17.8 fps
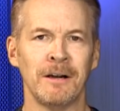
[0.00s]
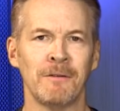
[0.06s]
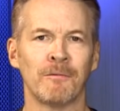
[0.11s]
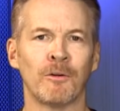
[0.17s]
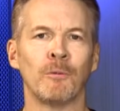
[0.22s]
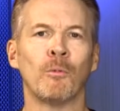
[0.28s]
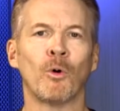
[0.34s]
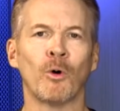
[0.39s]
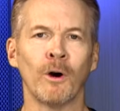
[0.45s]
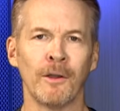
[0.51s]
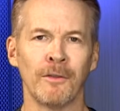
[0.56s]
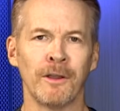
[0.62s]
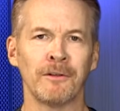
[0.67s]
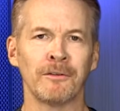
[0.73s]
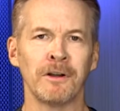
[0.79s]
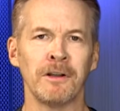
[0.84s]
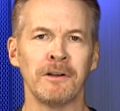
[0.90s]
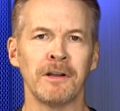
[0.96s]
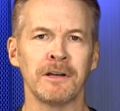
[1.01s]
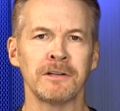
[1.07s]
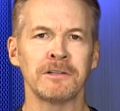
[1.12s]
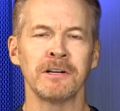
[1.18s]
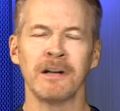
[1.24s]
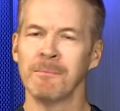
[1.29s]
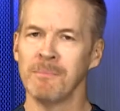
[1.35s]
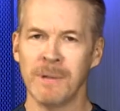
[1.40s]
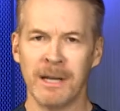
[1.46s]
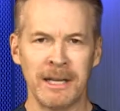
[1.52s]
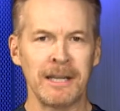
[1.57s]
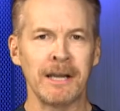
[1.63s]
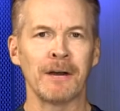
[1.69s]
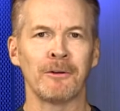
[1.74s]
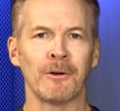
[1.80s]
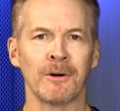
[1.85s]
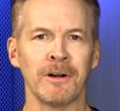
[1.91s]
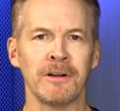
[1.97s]
For more on this condition and many
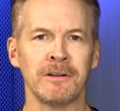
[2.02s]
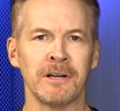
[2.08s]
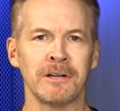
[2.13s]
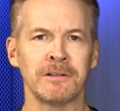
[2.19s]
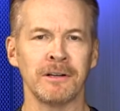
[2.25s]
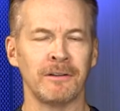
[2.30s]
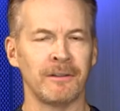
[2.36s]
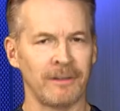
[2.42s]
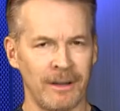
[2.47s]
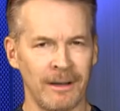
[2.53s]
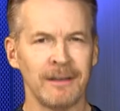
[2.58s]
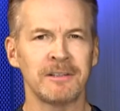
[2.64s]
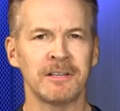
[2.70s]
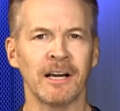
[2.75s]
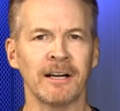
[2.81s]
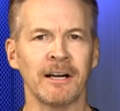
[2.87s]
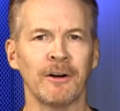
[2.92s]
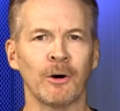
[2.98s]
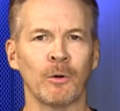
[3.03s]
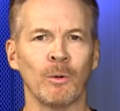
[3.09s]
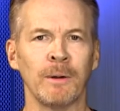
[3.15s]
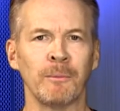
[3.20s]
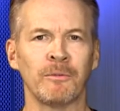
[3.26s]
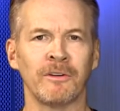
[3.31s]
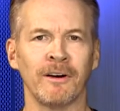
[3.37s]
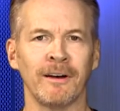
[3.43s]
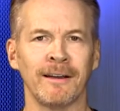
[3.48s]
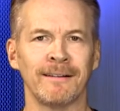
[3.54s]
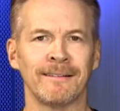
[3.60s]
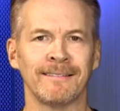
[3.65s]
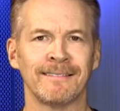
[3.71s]
other conditions, check out our website.